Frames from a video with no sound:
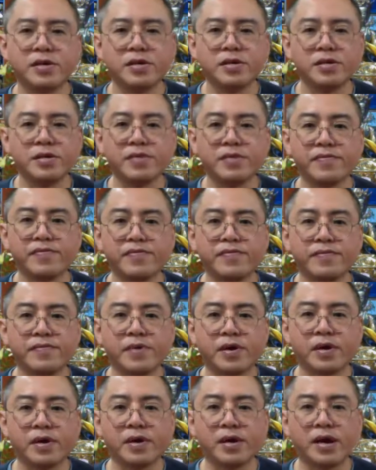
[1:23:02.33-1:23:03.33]
if
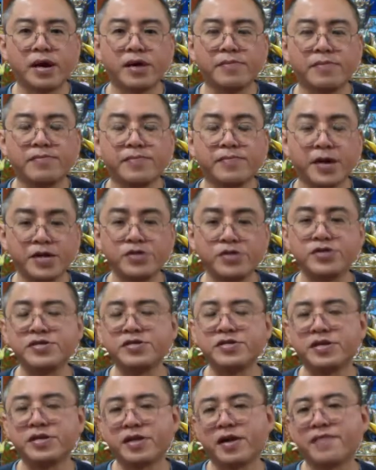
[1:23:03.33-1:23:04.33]
I'm
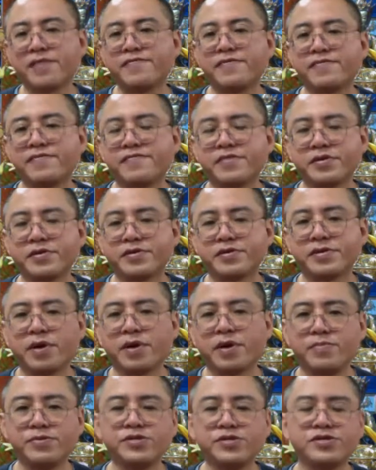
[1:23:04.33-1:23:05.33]
patient enough, if this
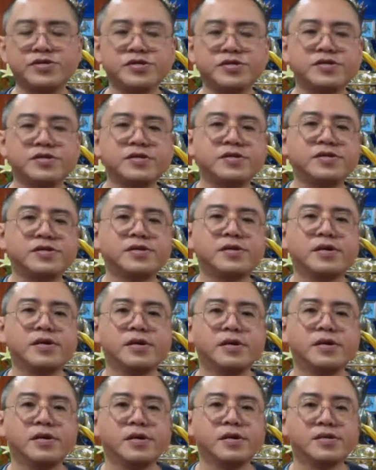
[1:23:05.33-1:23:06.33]
opportunity
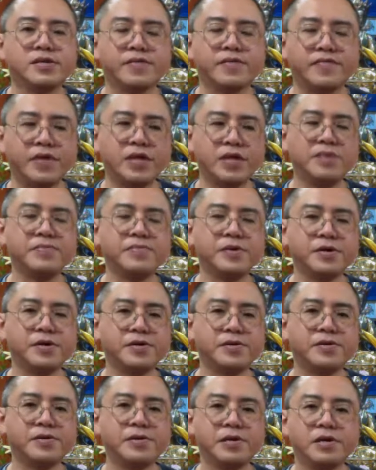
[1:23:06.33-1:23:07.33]
is
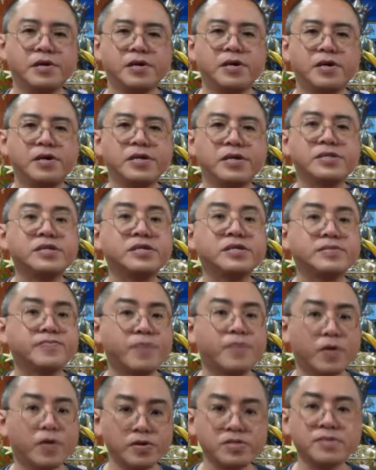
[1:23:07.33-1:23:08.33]
available, it is
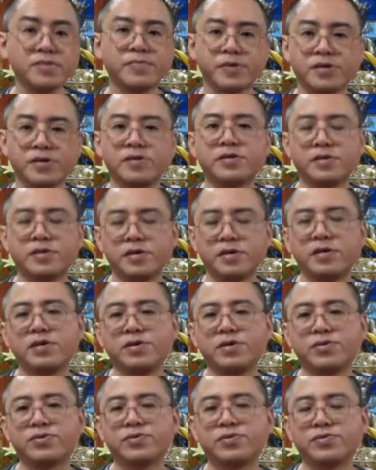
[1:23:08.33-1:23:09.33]
possible
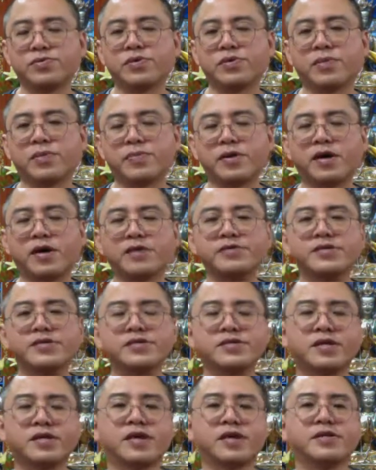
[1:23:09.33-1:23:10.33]
through applying
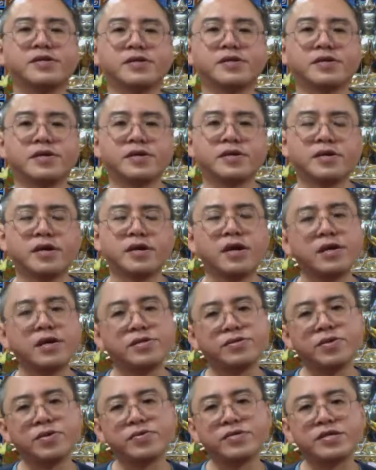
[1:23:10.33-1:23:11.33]
this technique
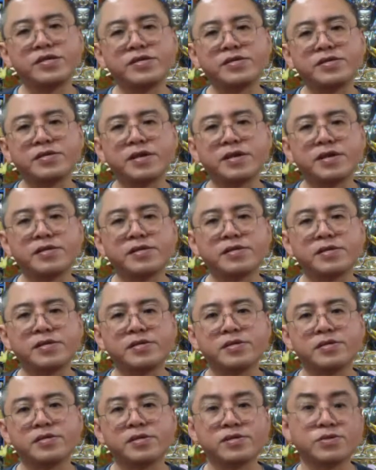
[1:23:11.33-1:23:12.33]
and notice that
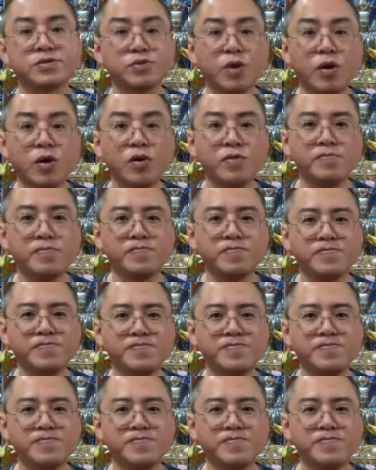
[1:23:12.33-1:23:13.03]
the storm,